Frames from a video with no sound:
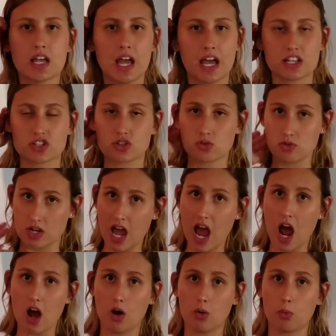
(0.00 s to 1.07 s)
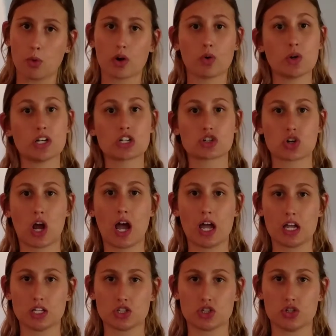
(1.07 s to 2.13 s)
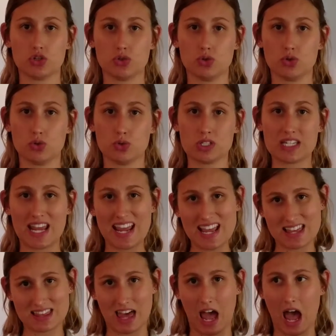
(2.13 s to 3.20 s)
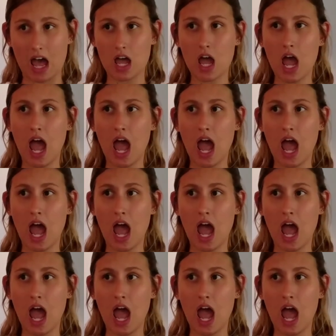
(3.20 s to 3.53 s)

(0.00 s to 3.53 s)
And so now we're going to try to take that